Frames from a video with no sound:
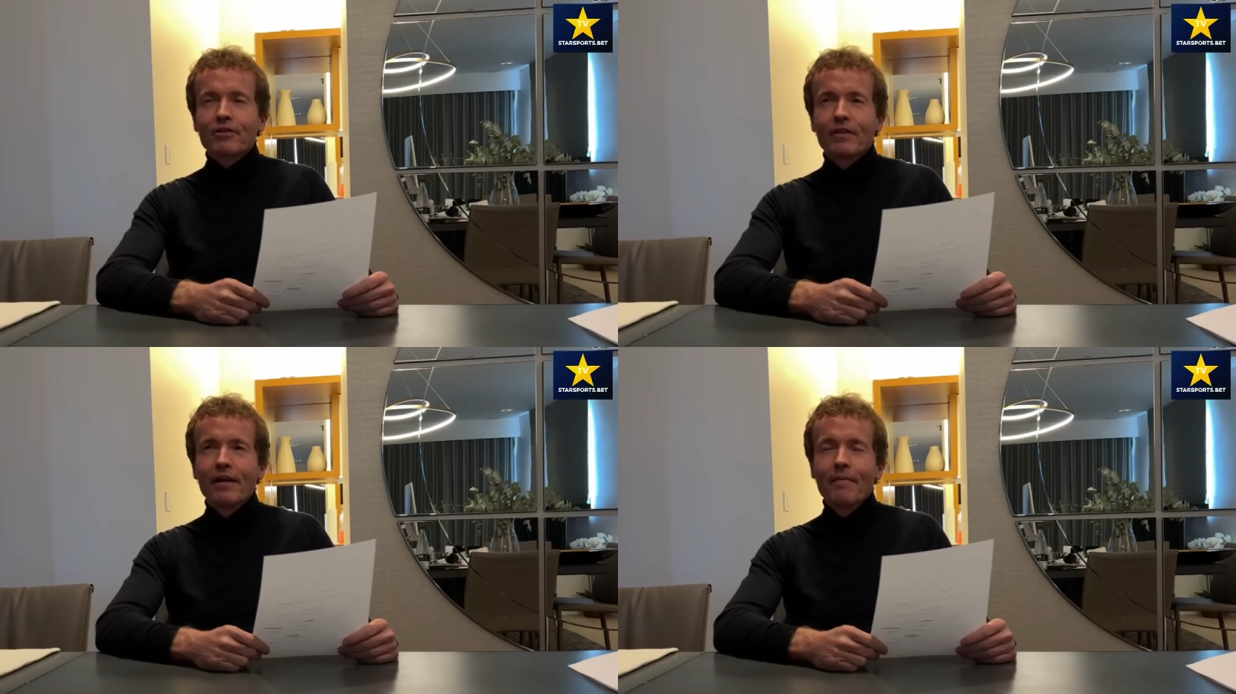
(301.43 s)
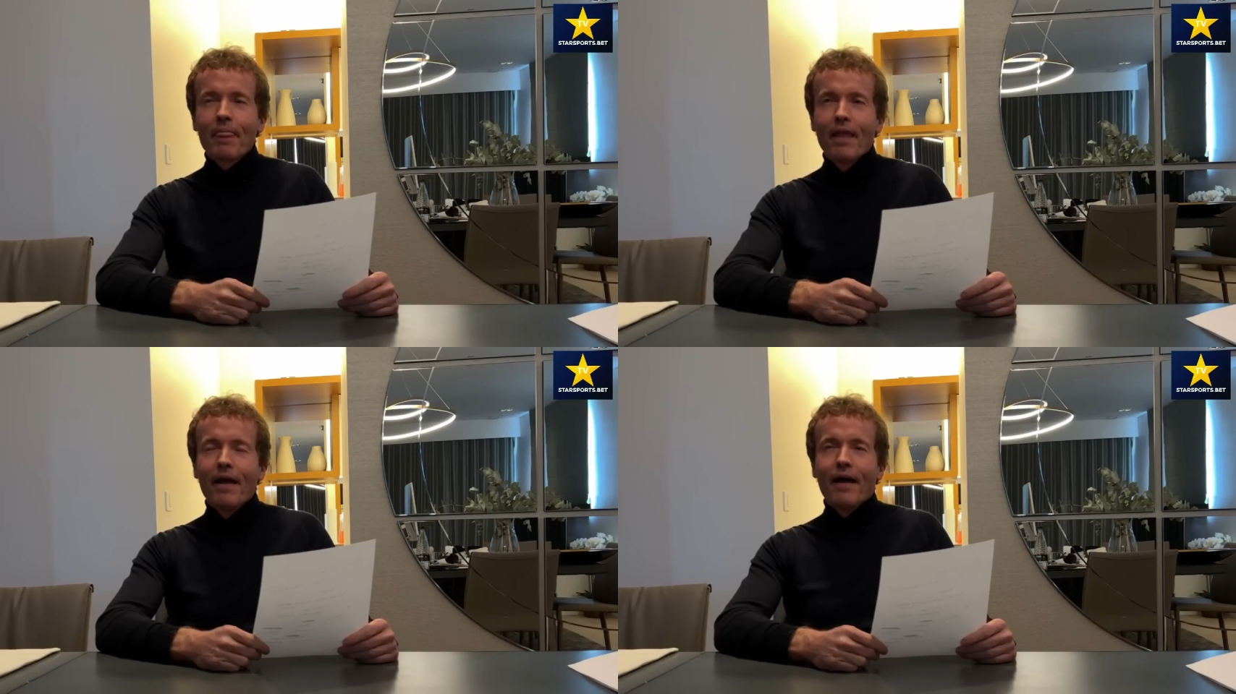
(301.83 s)
there.
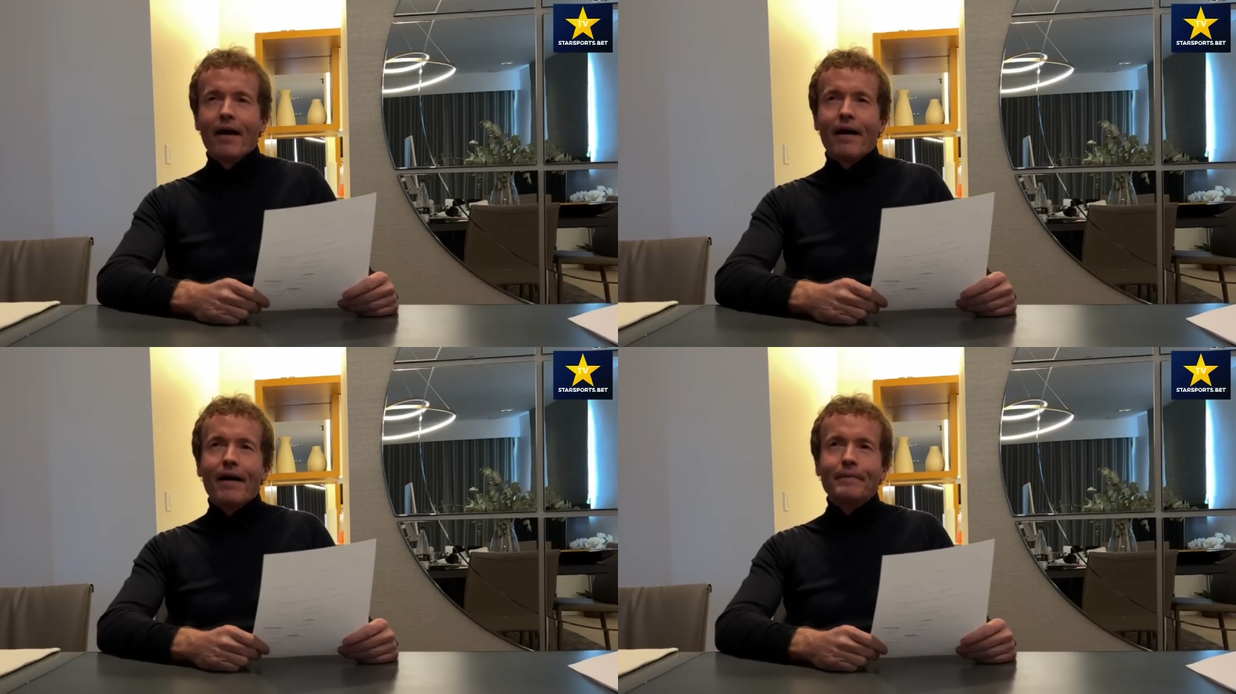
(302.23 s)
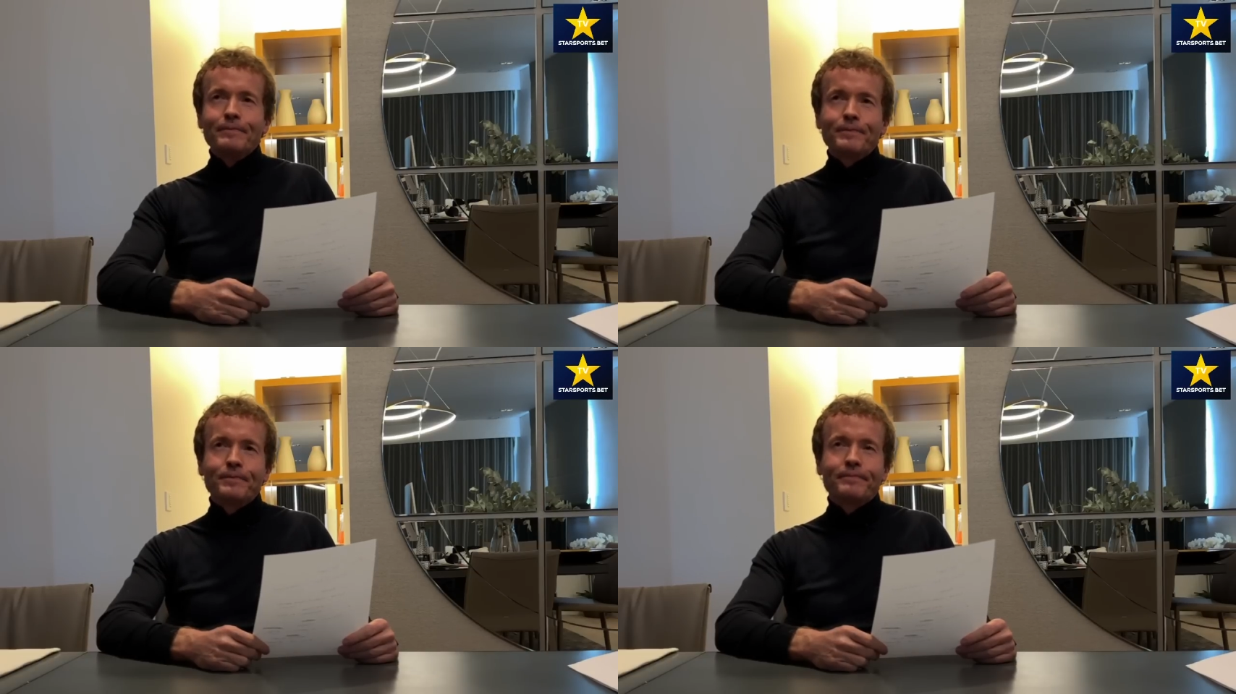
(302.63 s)

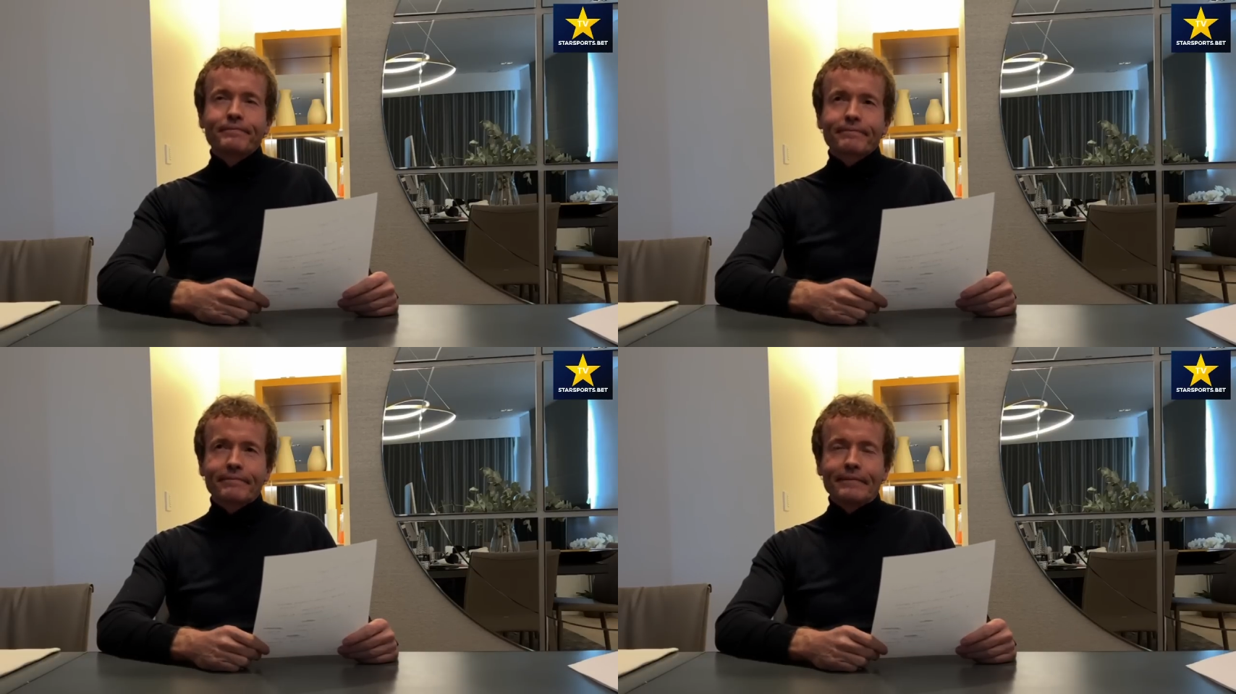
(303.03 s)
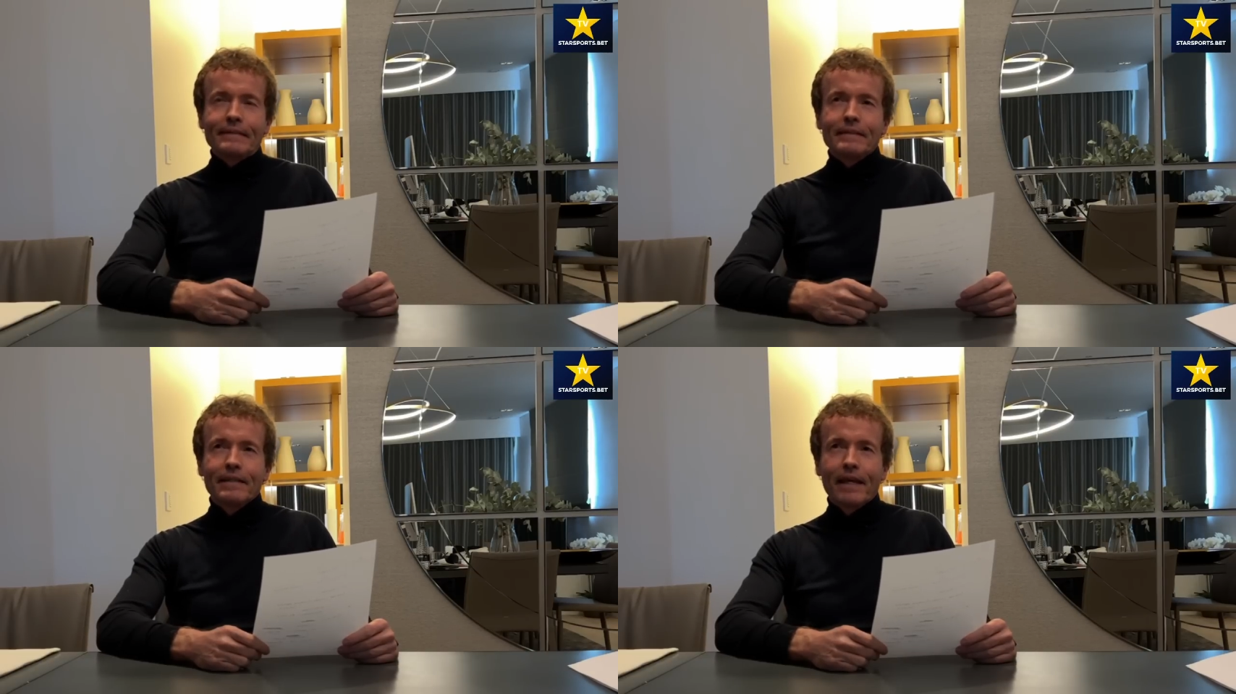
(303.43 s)
Um,
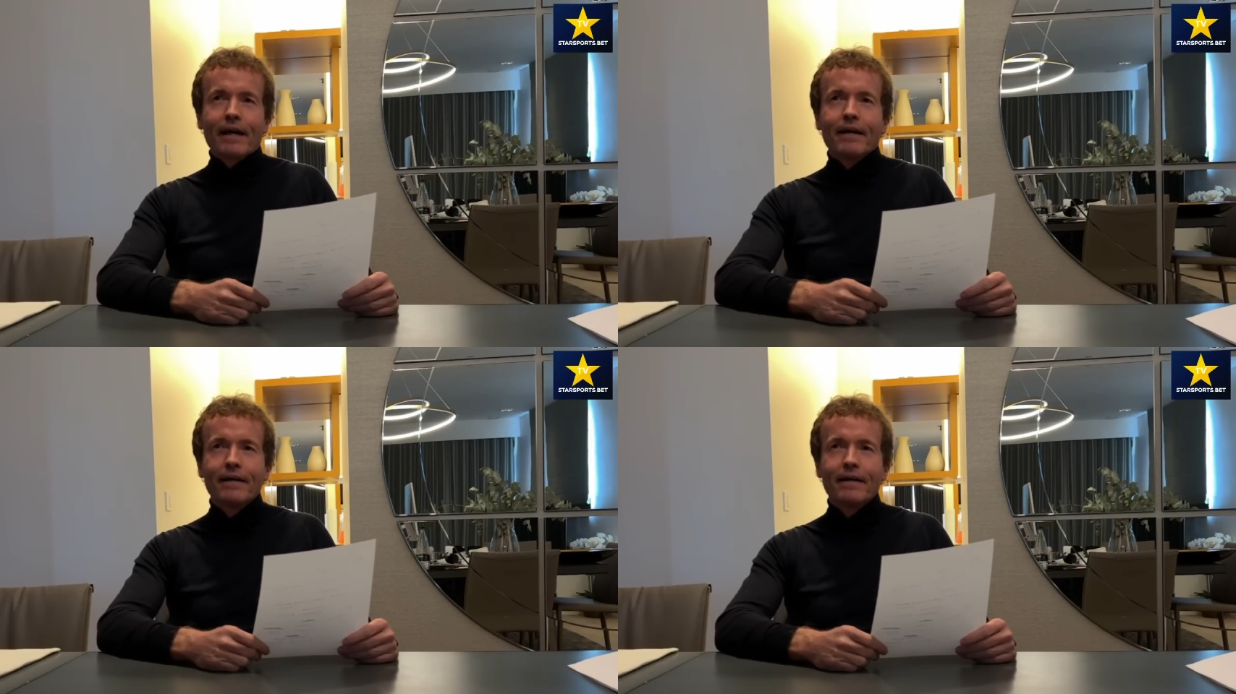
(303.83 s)
yeah,